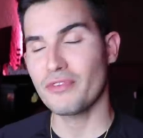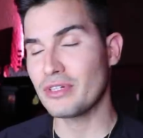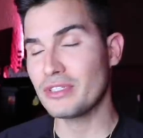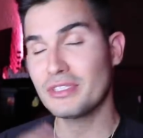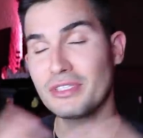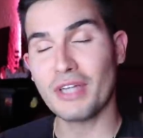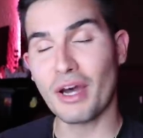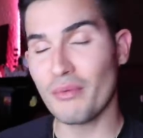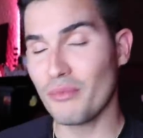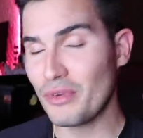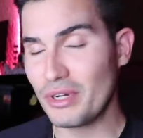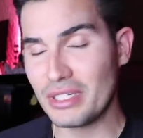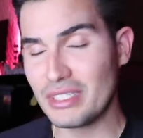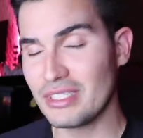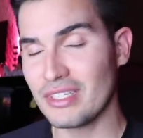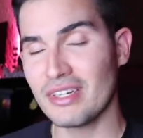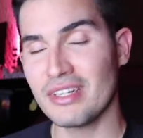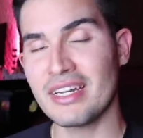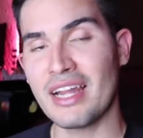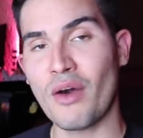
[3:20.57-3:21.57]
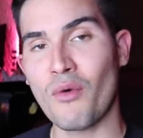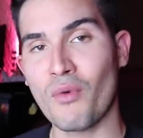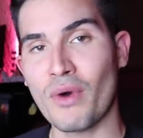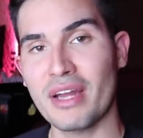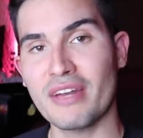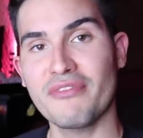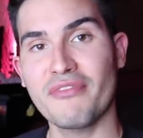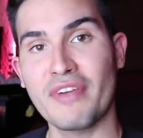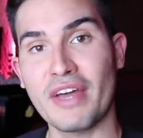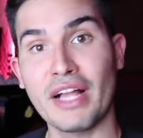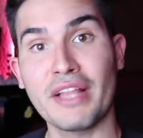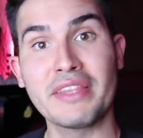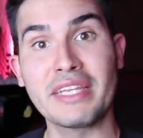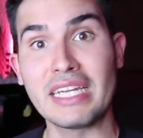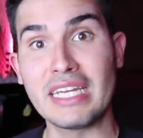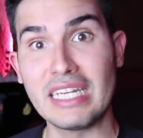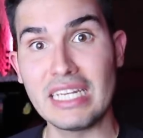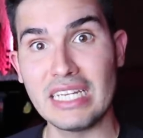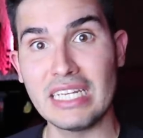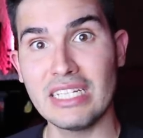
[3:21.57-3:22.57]
For some reason, Nawat felt
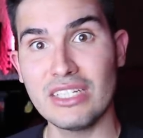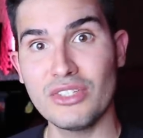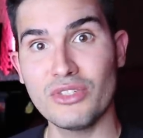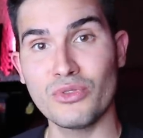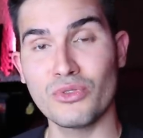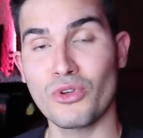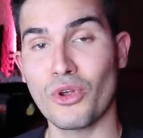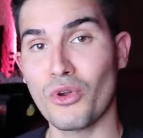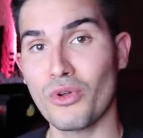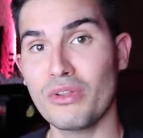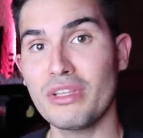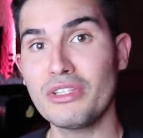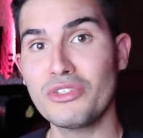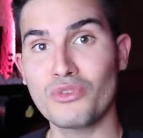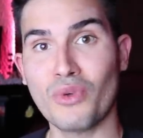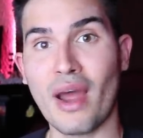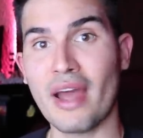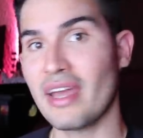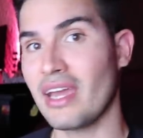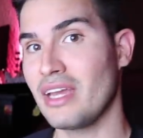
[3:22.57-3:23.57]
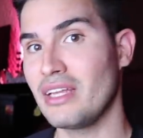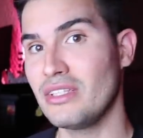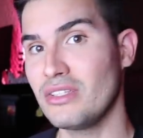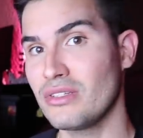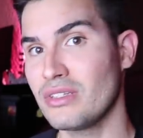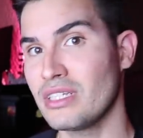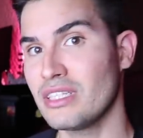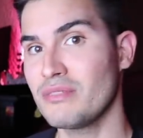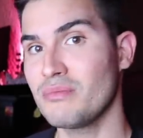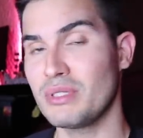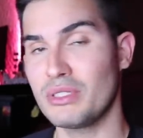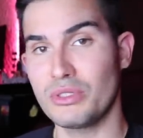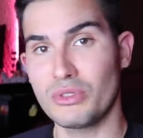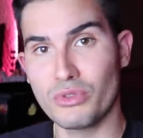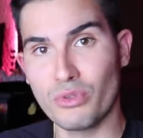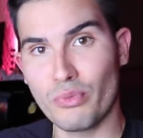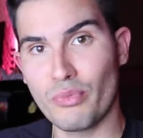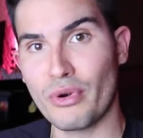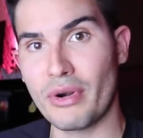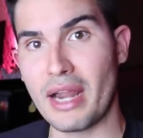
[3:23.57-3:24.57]
the need to not only drag into this Miss
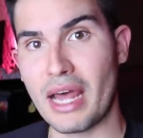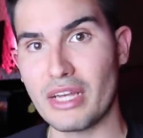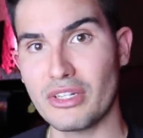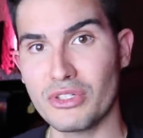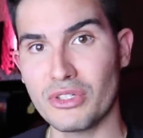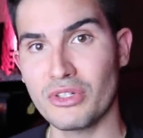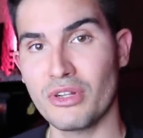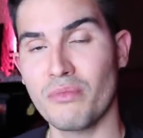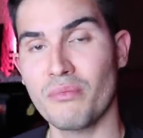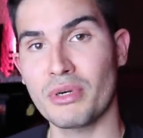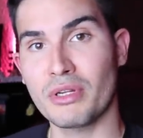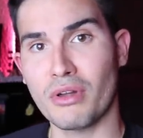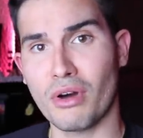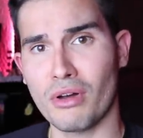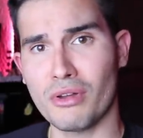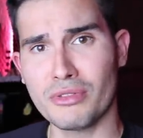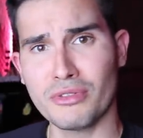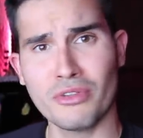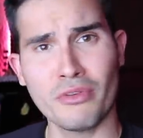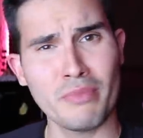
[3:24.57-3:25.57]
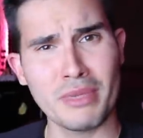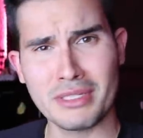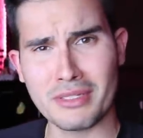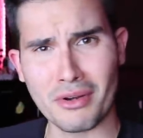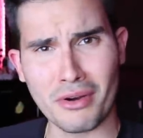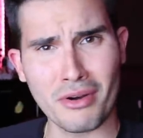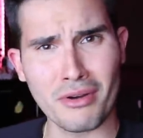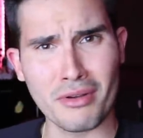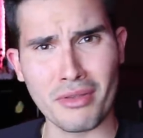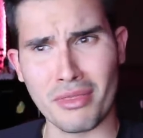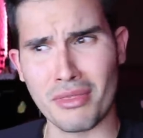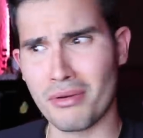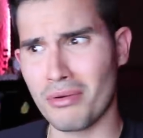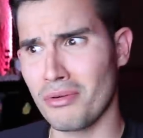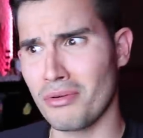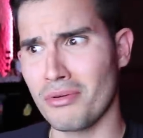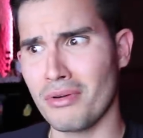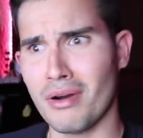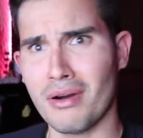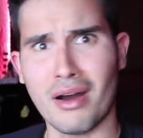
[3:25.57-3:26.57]
Supranational, but also Miss Earth,
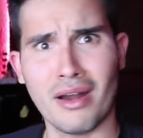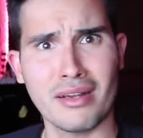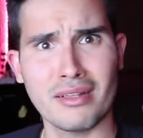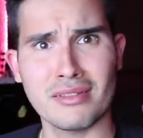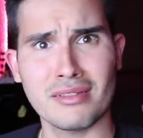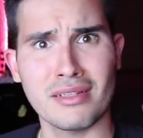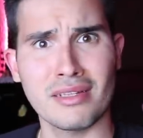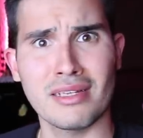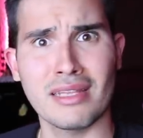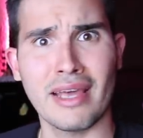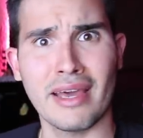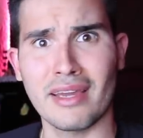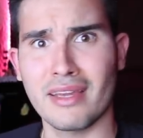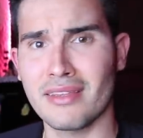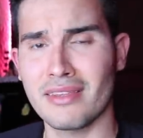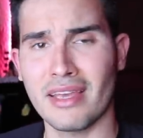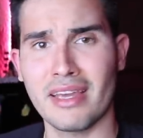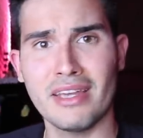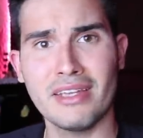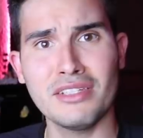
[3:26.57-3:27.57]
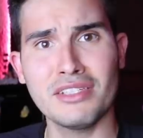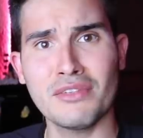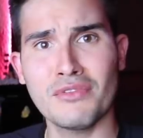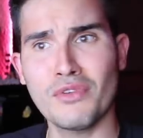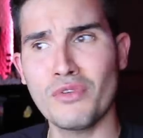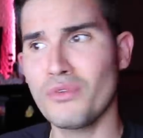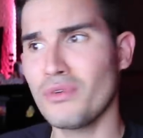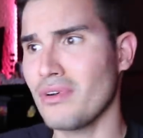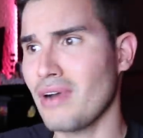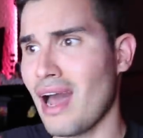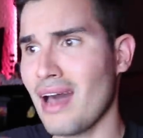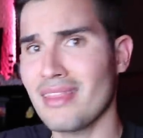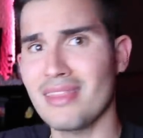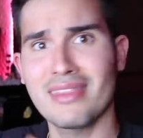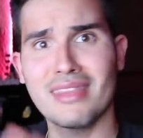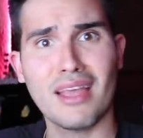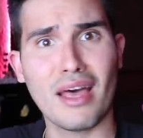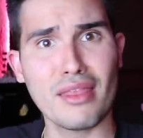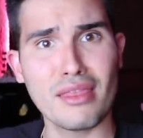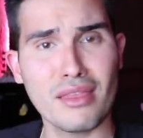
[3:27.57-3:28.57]
who honestly, like, the interview had
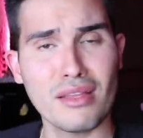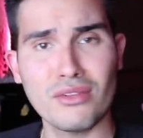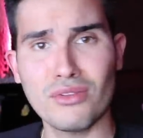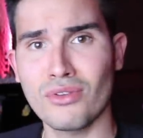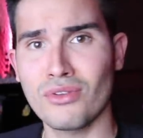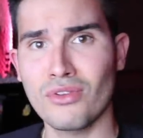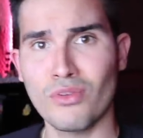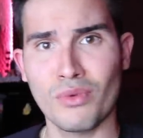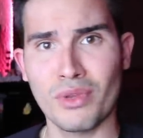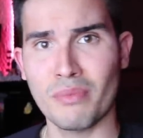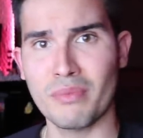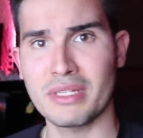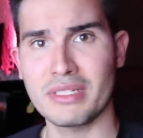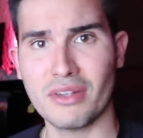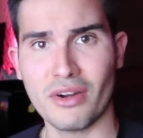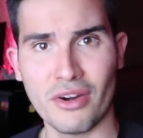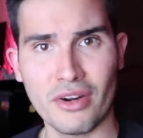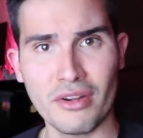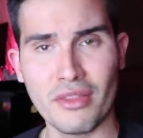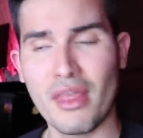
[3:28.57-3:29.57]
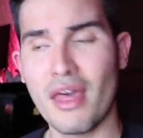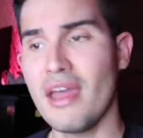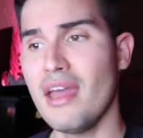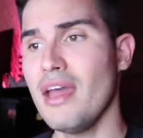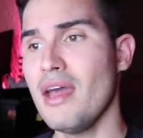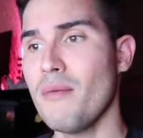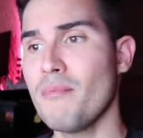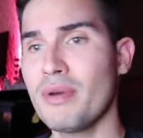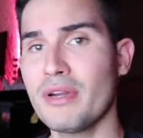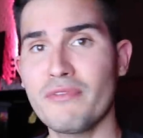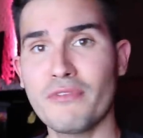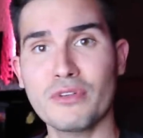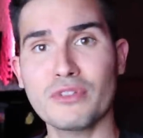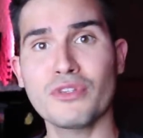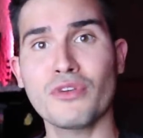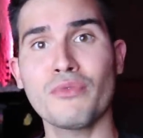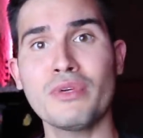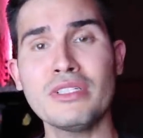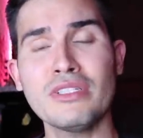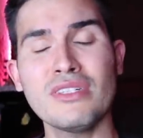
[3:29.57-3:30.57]
nothing to do with Miss Earth, but for
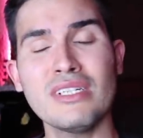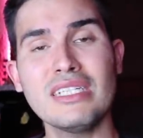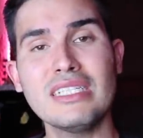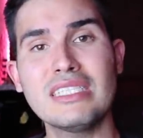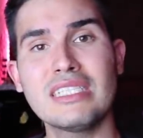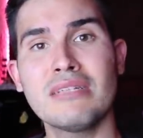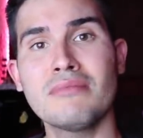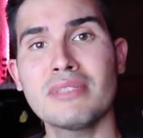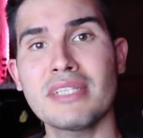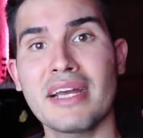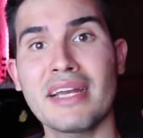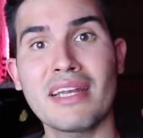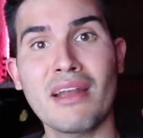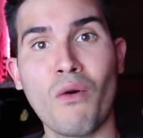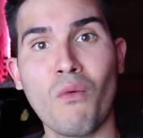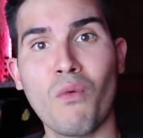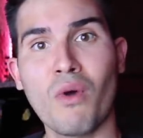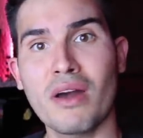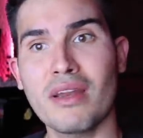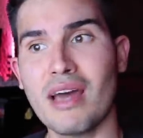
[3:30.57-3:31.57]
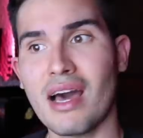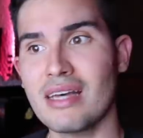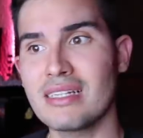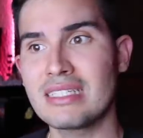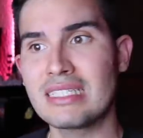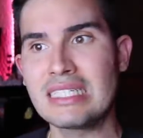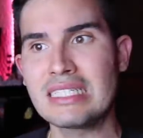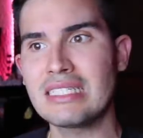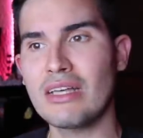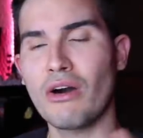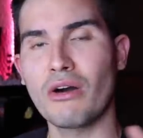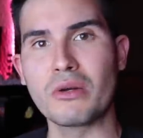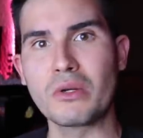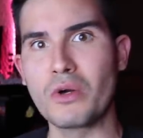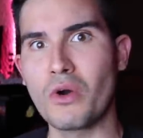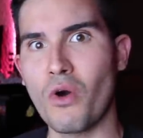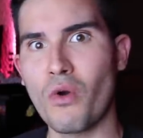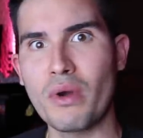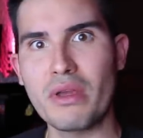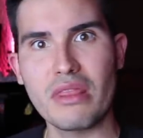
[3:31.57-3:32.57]
some reason, it seems like Nawat has this
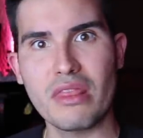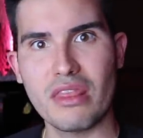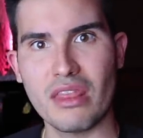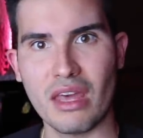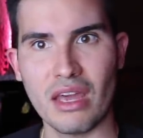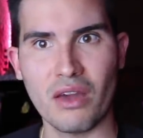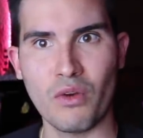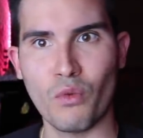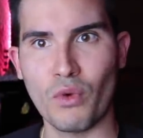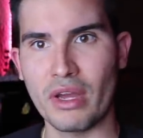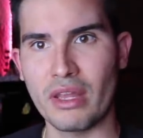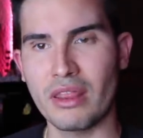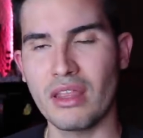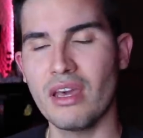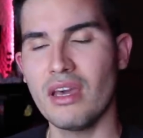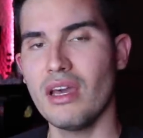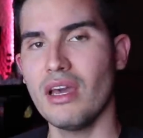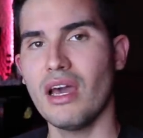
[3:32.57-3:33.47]
ongoing thing with